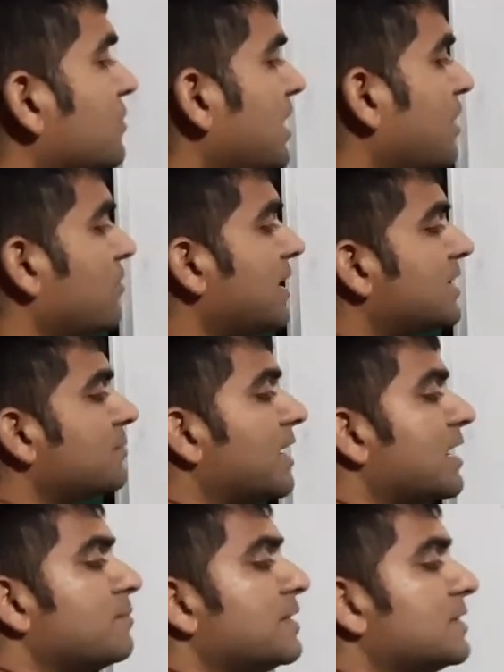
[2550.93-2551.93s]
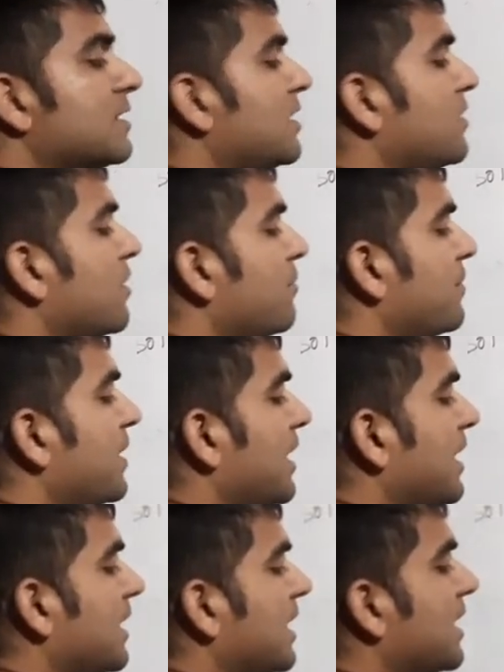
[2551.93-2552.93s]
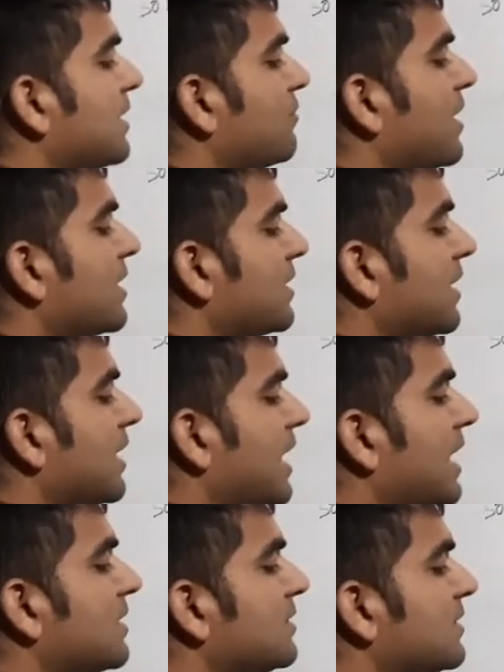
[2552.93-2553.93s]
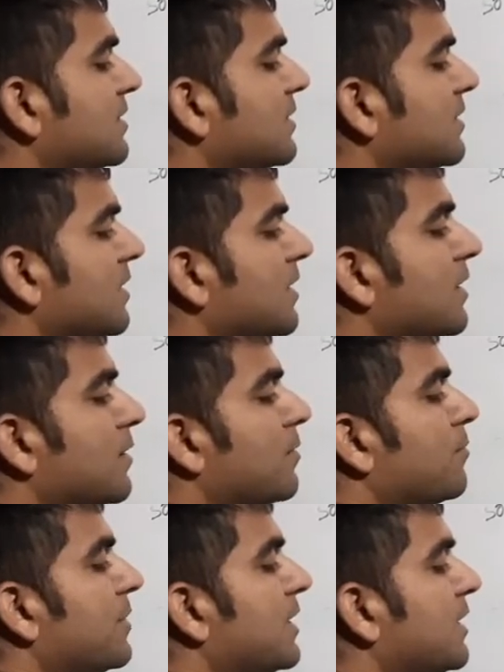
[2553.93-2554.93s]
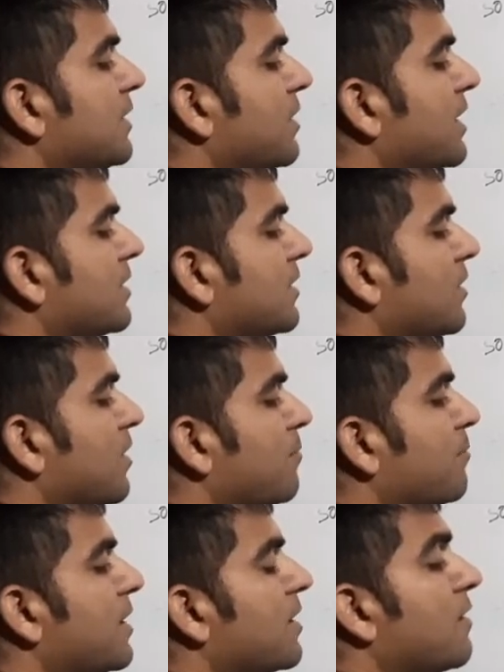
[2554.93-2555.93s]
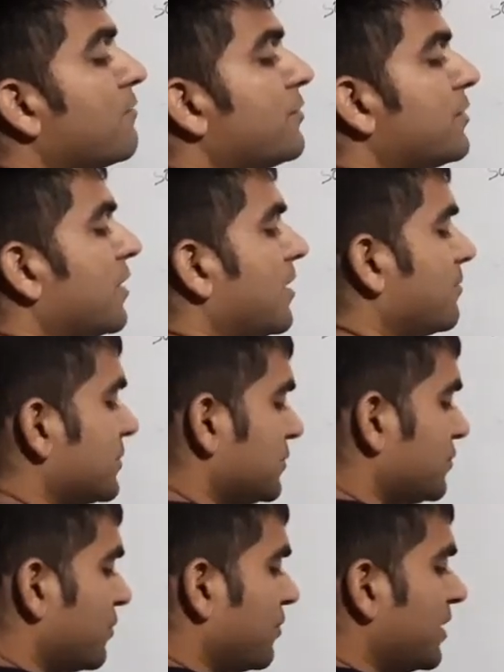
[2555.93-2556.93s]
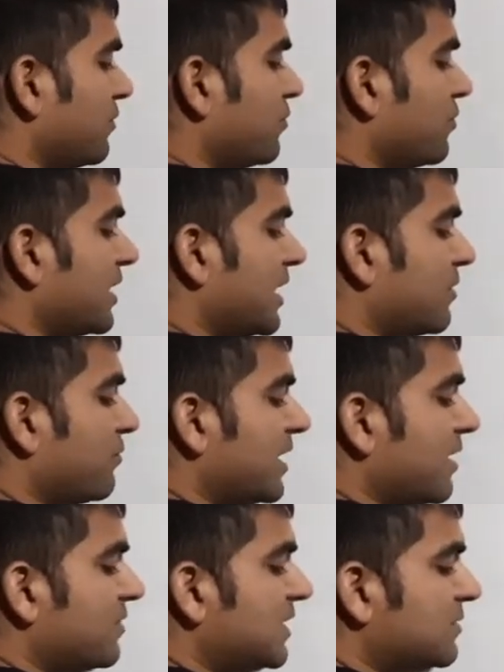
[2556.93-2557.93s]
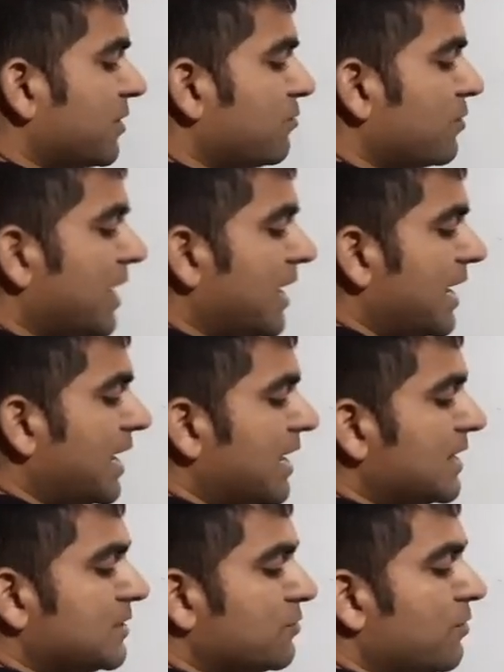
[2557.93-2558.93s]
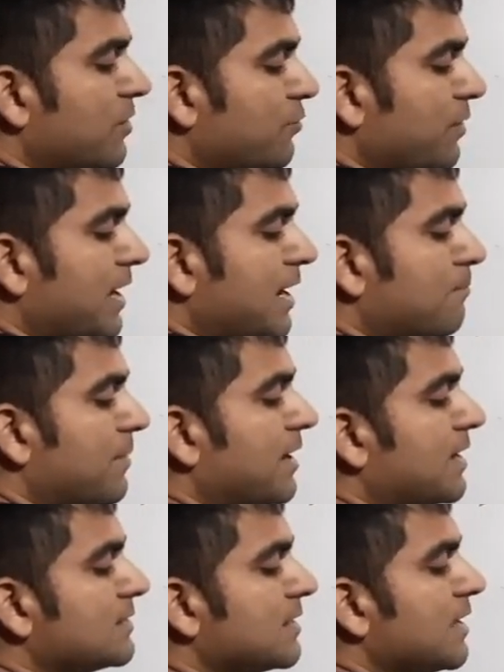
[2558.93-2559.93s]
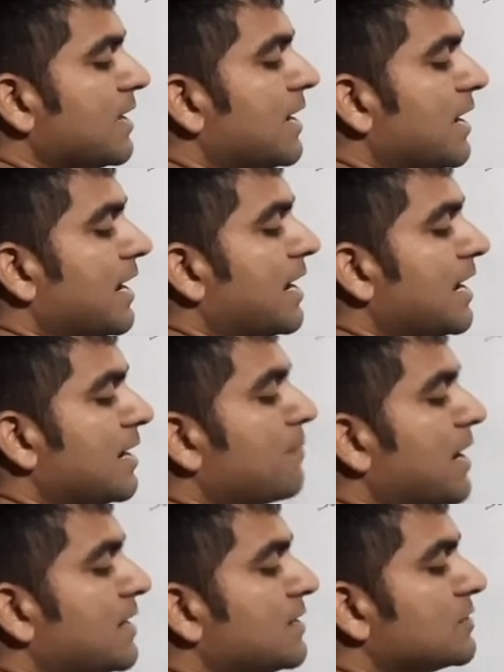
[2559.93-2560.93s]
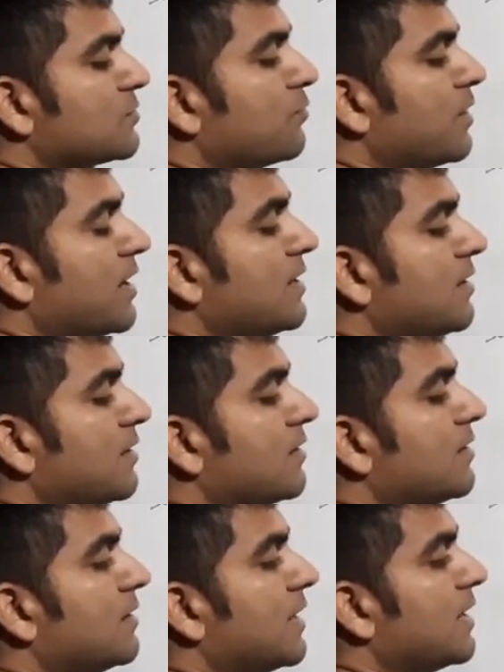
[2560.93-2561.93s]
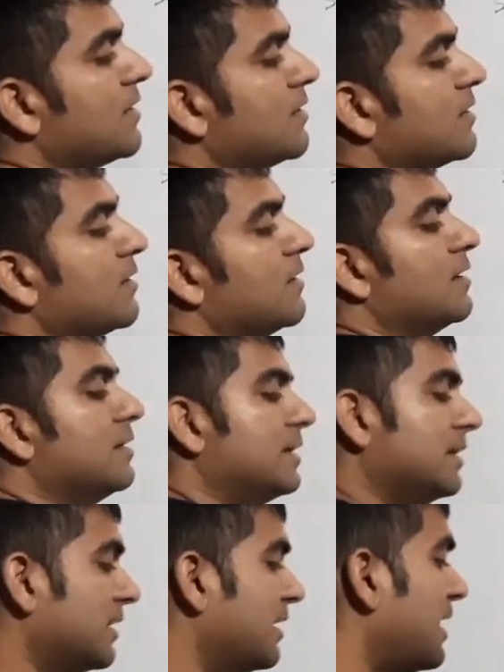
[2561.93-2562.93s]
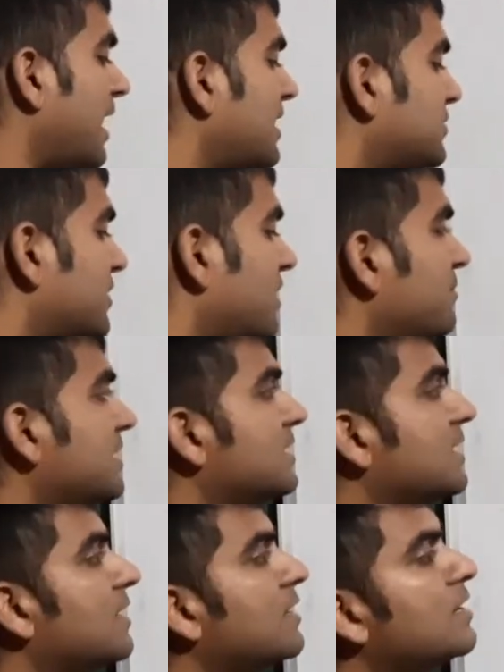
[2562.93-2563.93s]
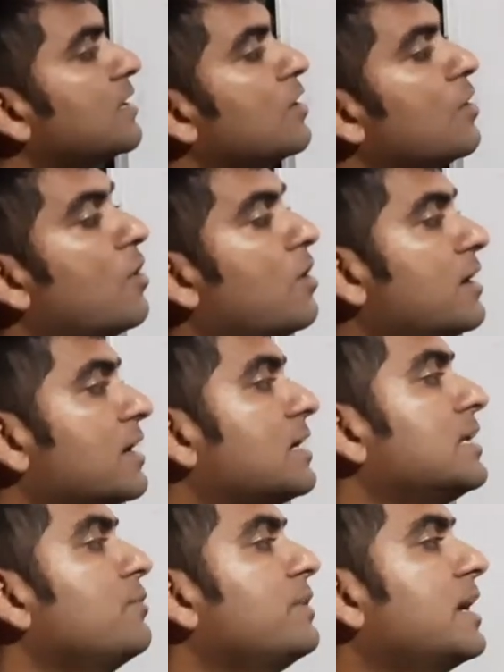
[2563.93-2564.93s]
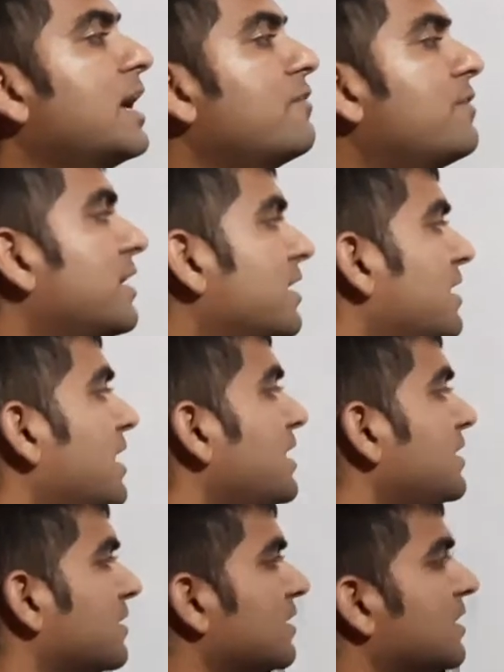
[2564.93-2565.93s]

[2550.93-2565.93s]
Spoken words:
so now let N be the let what? N be what? Number of terms. So you know that we have this formula An is equal to A plus N minus 1, then D. Last term An already we have here, right?